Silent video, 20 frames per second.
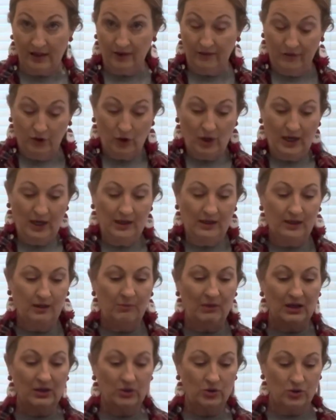of your candy
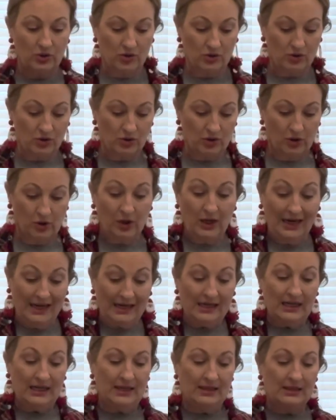mixtures, your
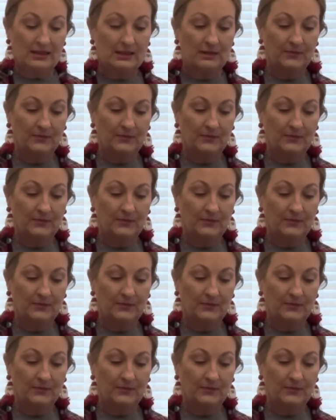candies.